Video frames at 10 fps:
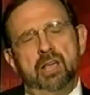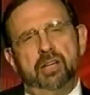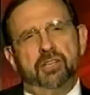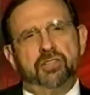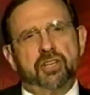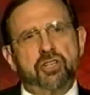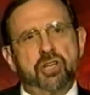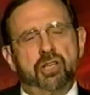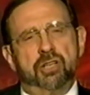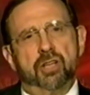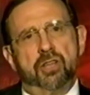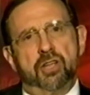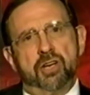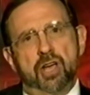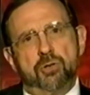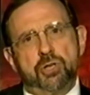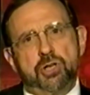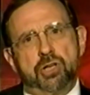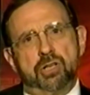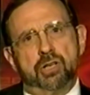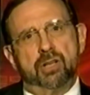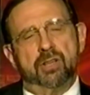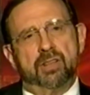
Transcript: In addition, the notion